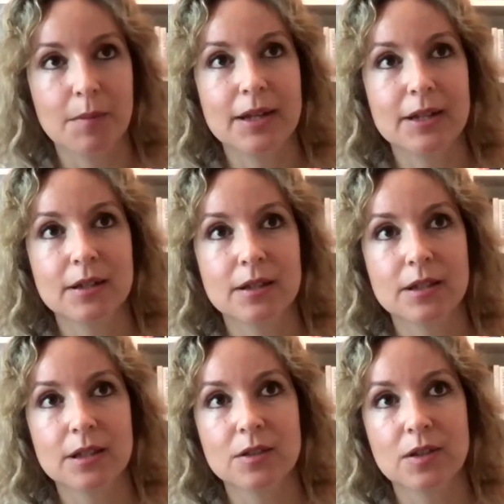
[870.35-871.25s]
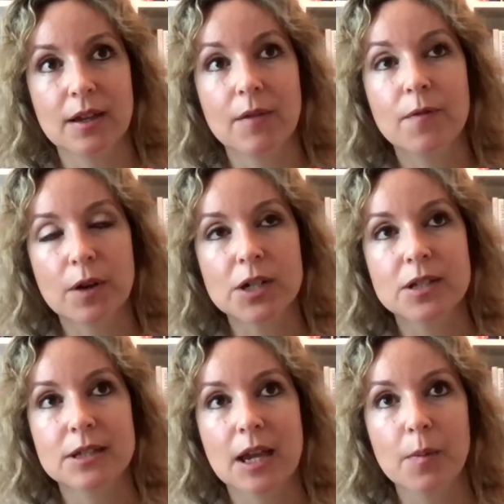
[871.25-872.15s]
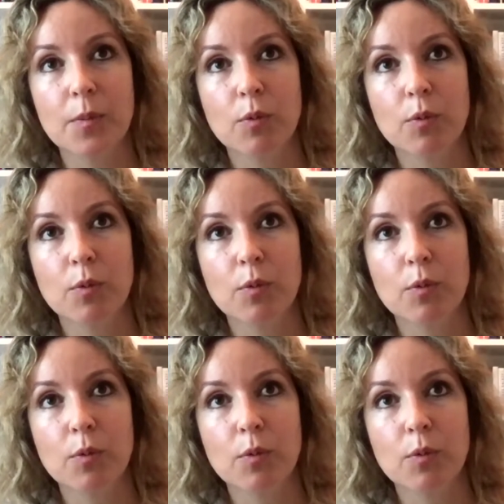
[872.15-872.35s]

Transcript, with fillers: And this is a first step.